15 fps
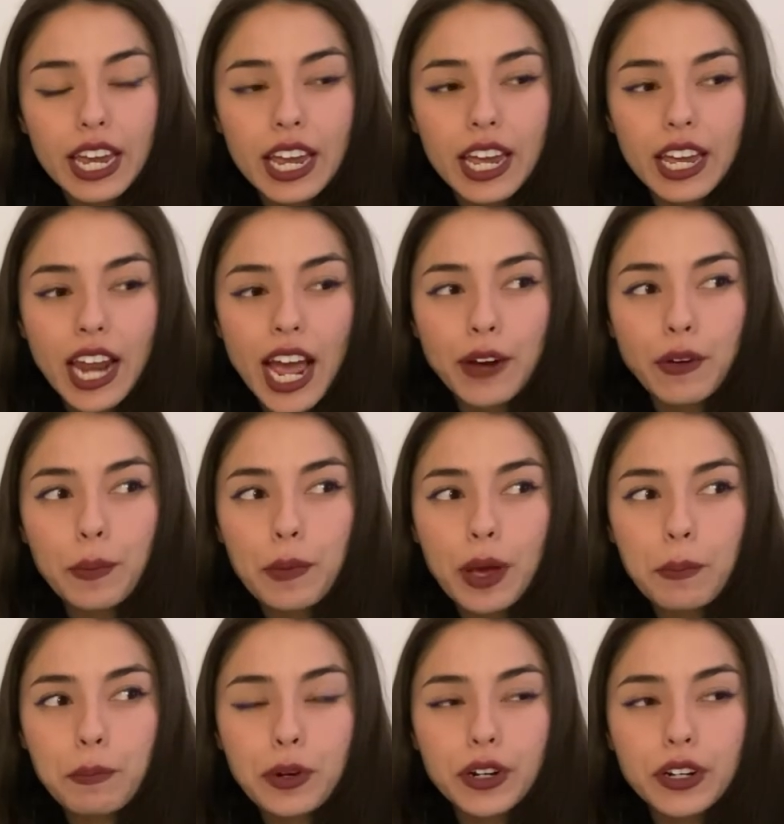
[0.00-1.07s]
and I
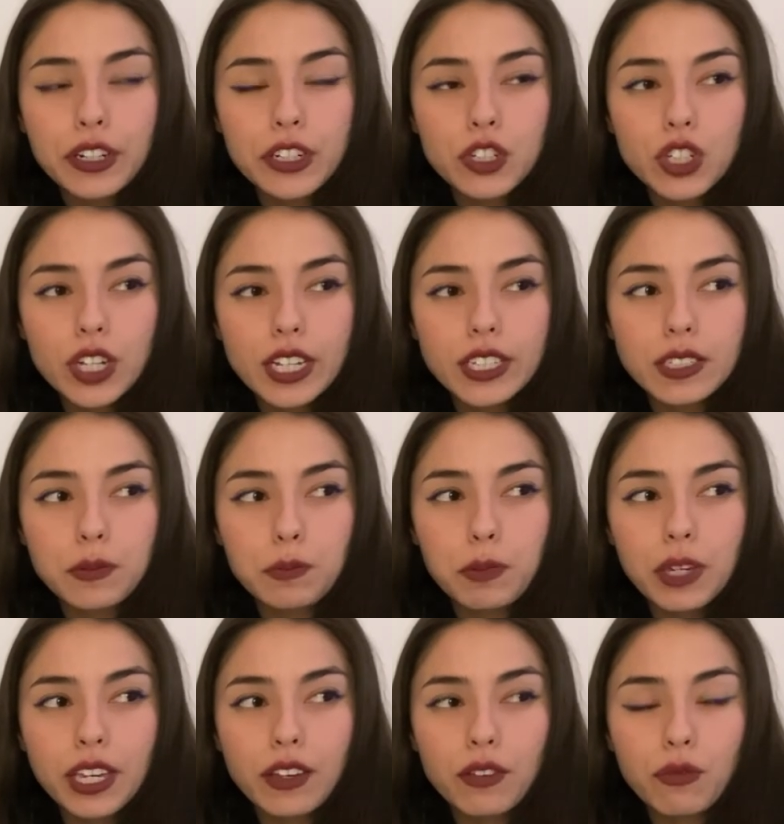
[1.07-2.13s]
remember just
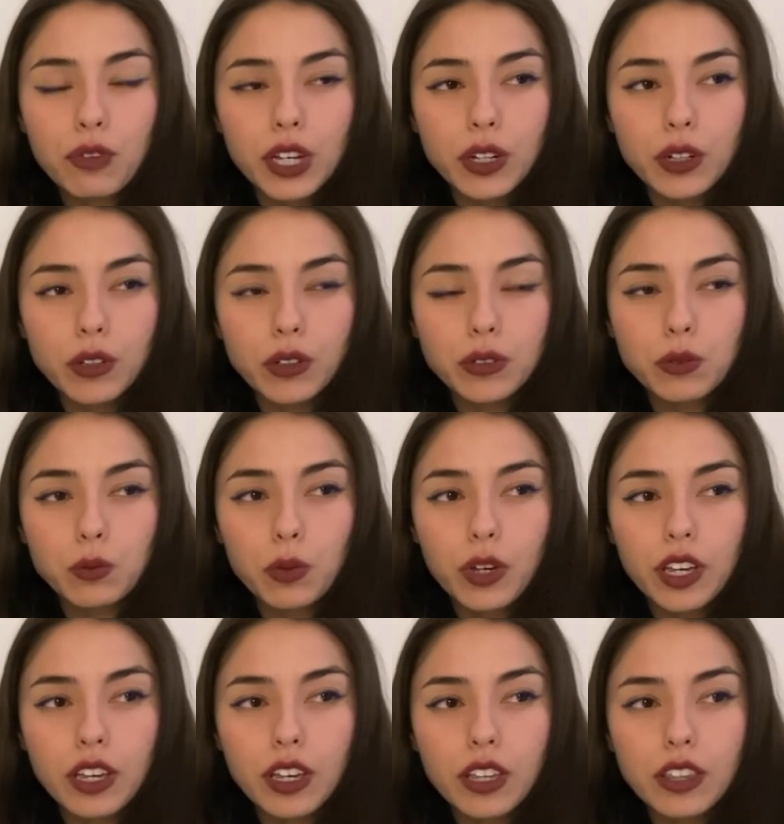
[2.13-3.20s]
being filled
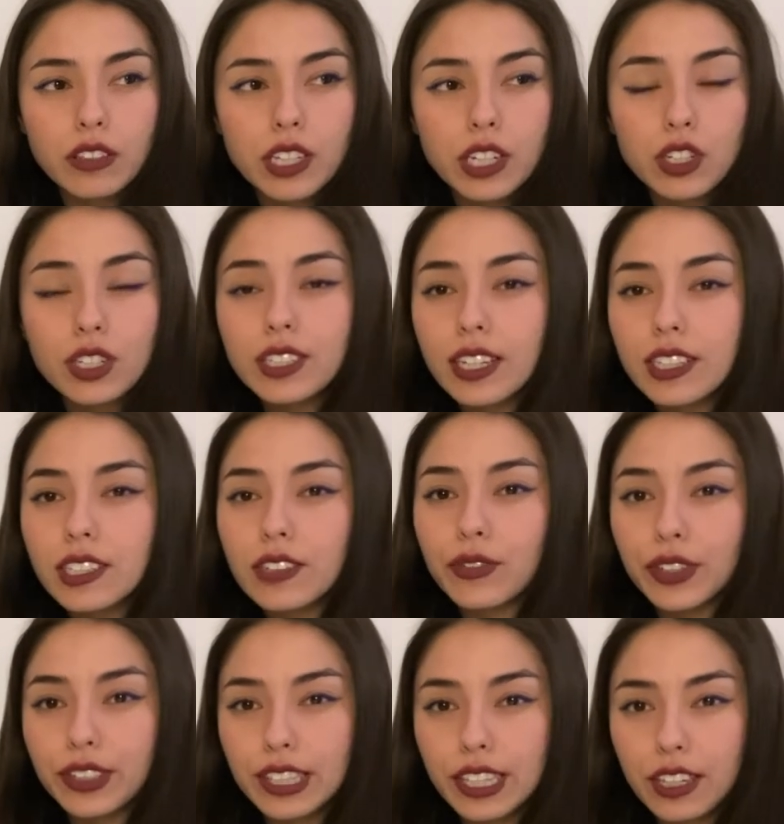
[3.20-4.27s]
with such a sense of
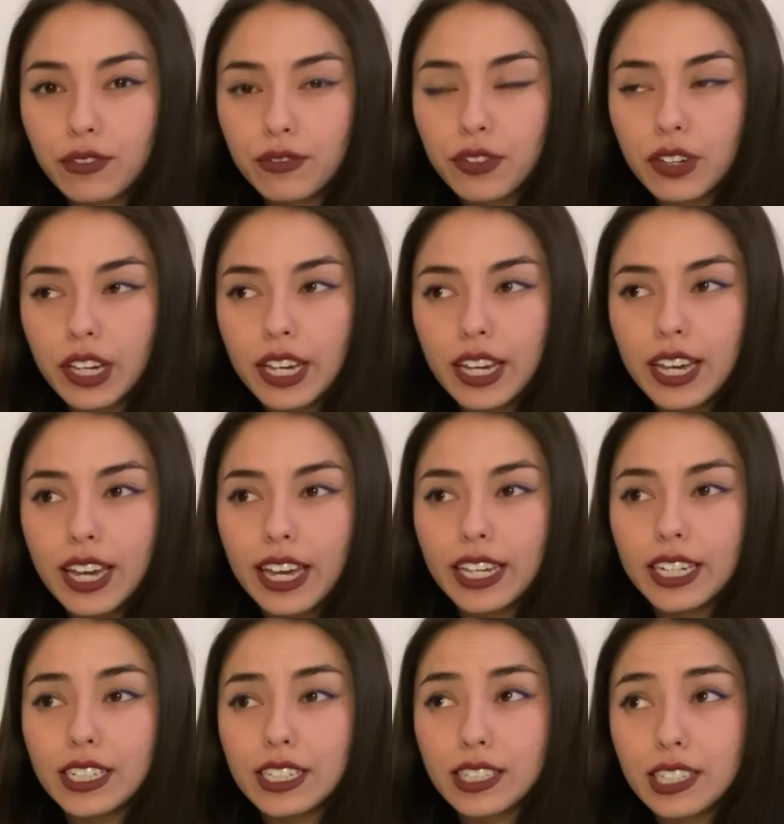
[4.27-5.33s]
relief and
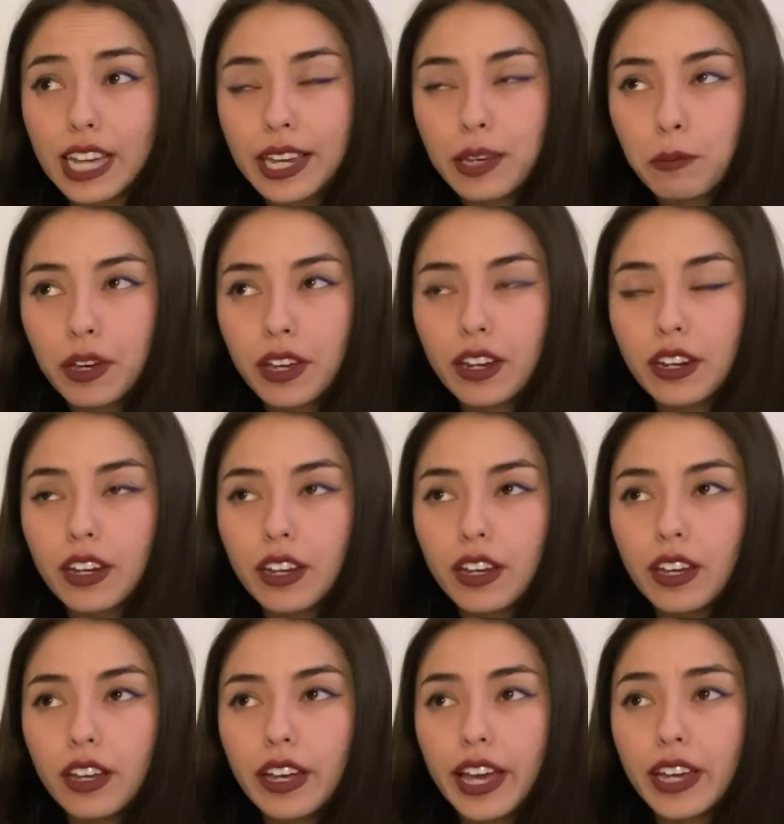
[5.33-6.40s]
excitement
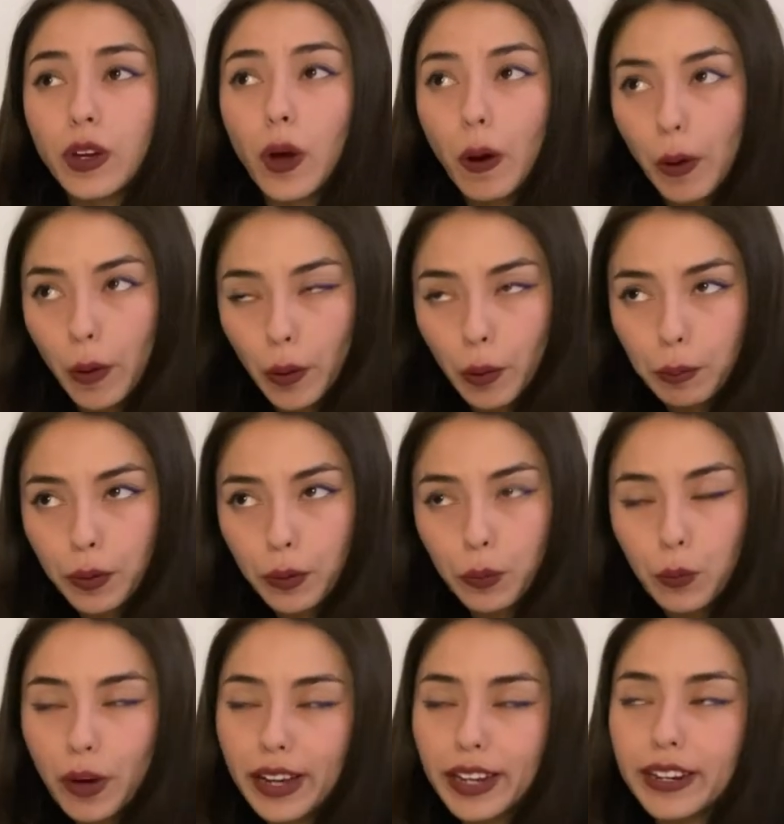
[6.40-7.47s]
and hope
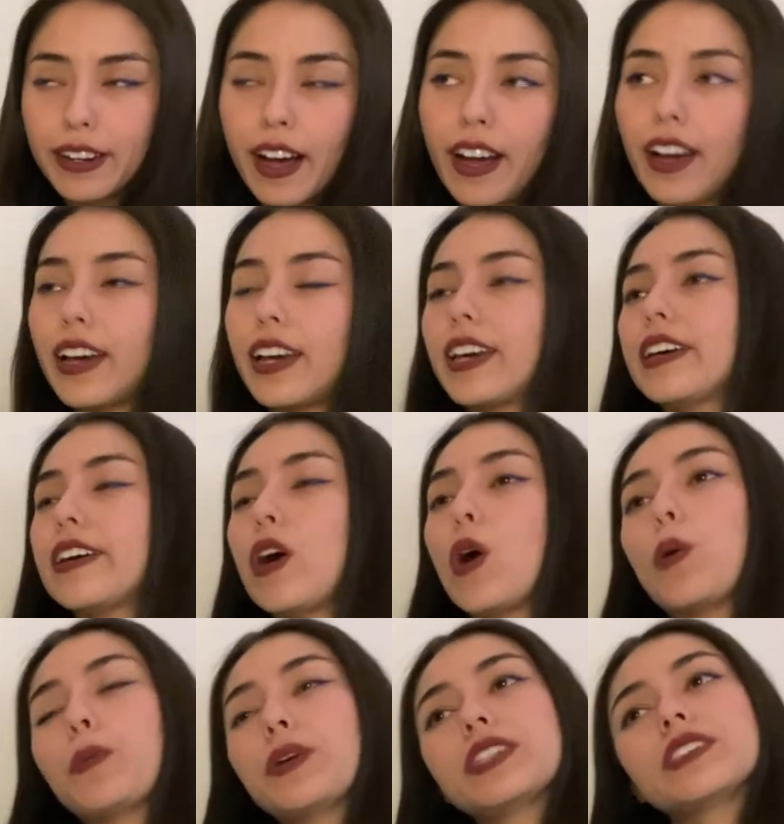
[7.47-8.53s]
when I
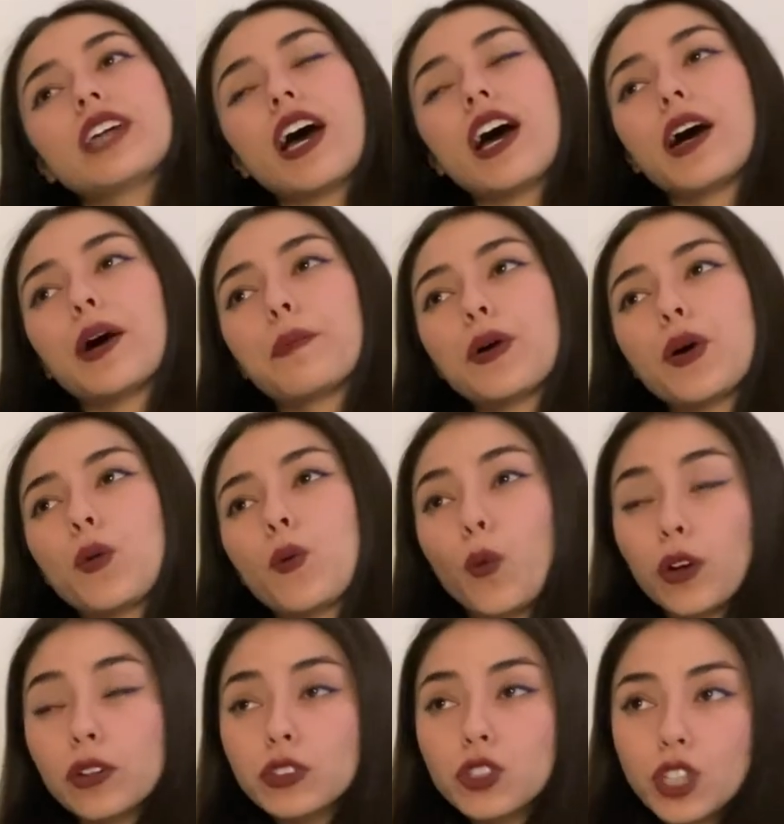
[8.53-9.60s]
opened up
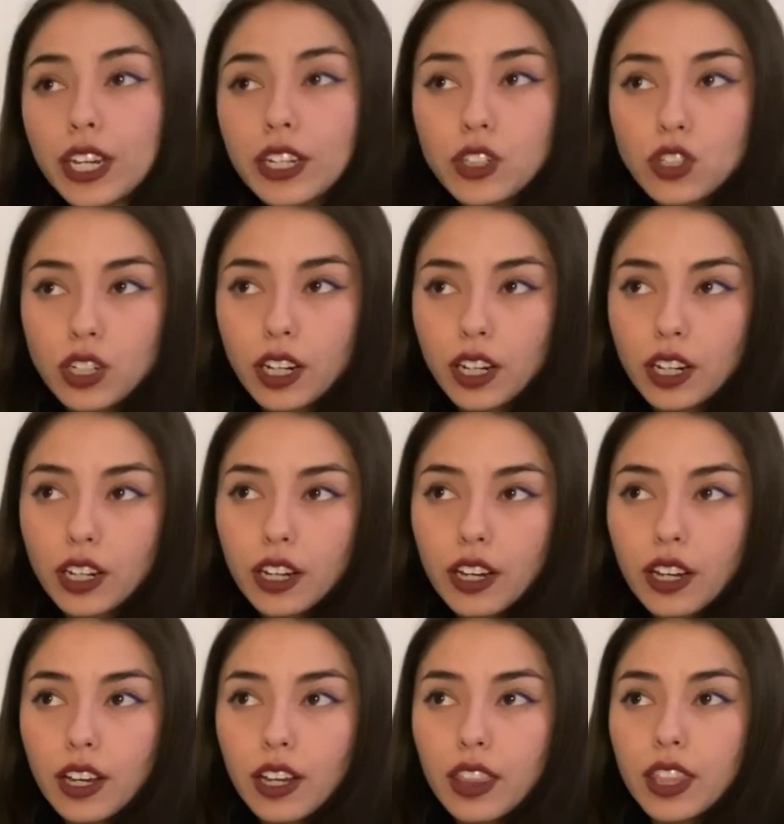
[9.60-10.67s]
World Changing,
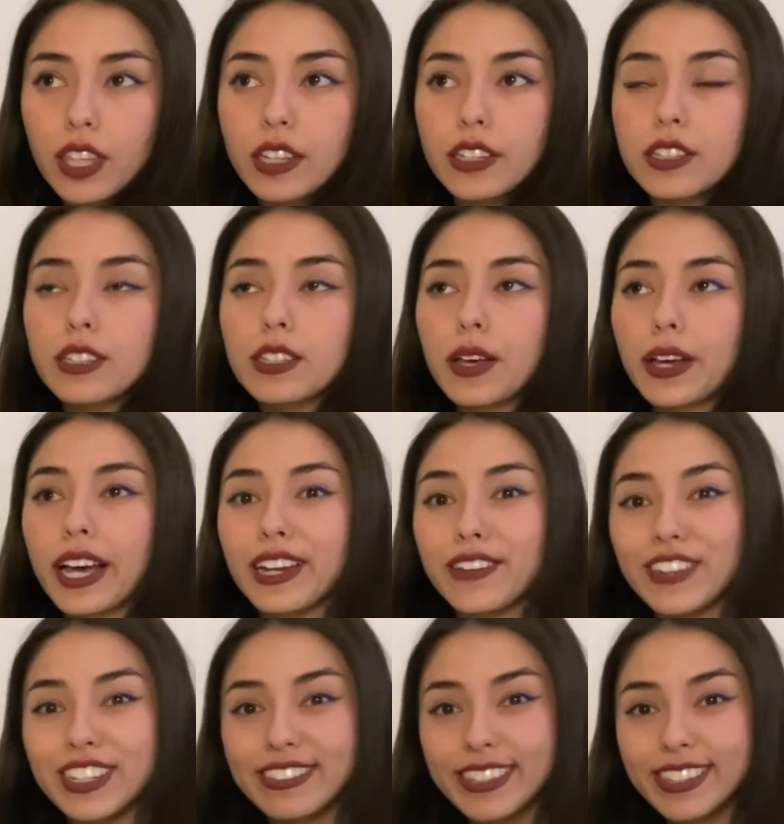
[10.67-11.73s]
this kind of
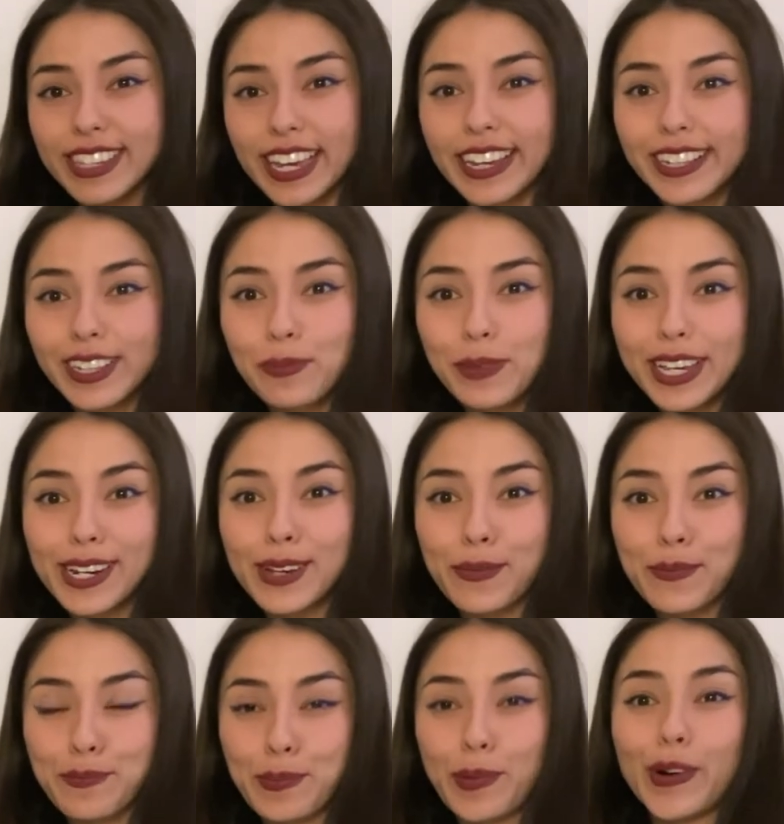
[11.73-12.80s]
encyclopedic
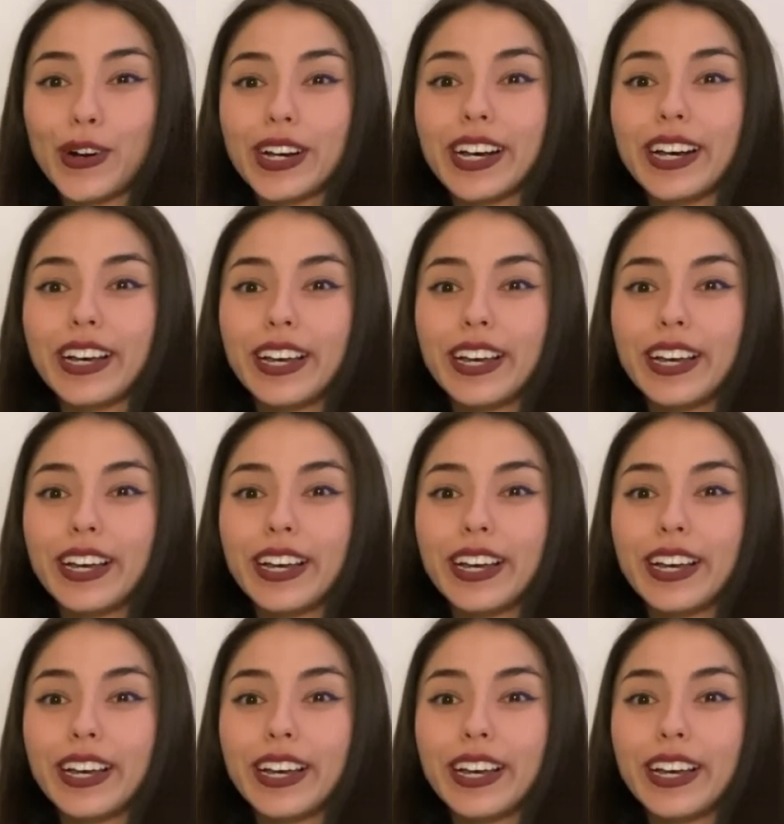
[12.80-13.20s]
book